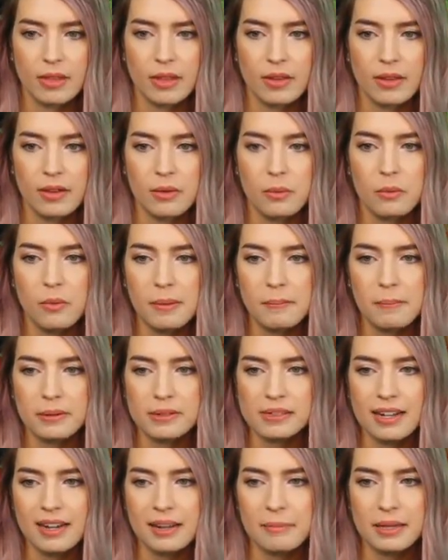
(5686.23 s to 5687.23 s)
One
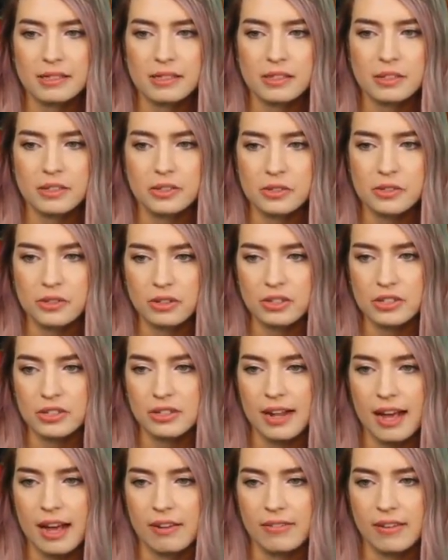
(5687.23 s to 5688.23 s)
1% of mystical scrolls are
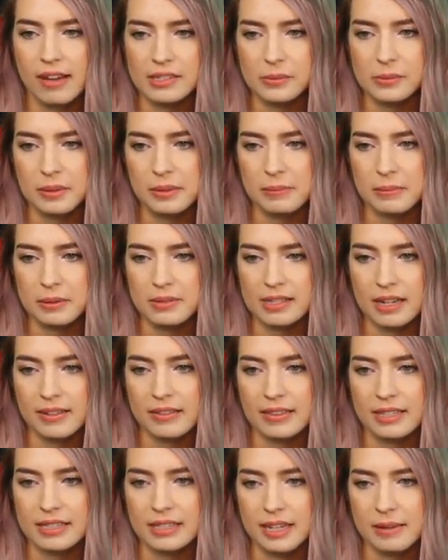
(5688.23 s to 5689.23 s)
not fives, 1% of
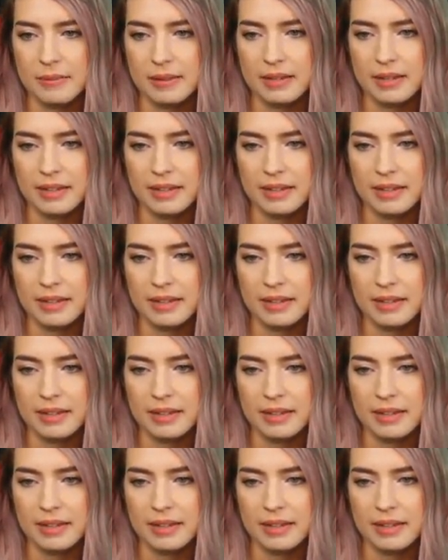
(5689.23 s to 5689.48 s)
the time they're not.